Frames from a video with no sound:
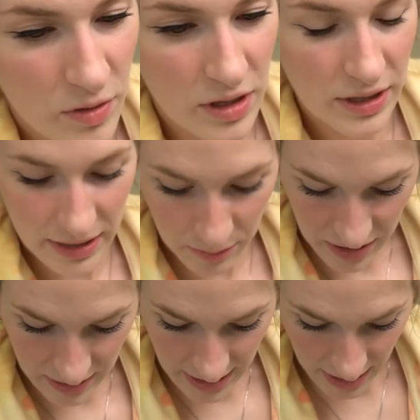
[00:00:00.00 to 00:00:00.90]
I'm gonna let that
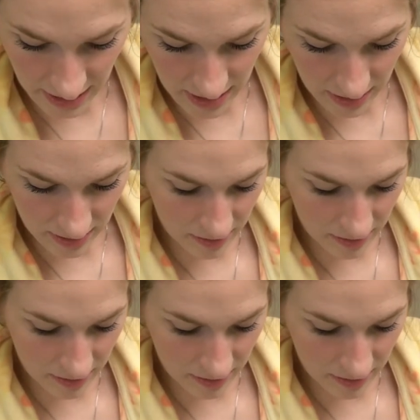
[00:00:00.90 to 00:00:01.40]
be tacky.